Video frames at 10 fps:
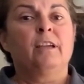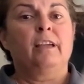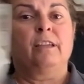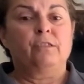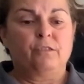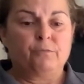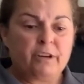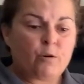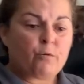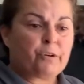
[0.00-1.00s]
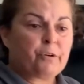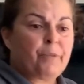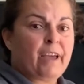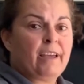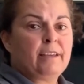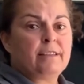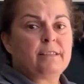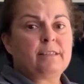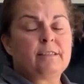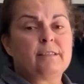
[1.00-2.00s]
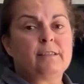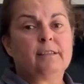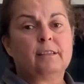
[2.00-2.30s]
Hit three-quarter pace,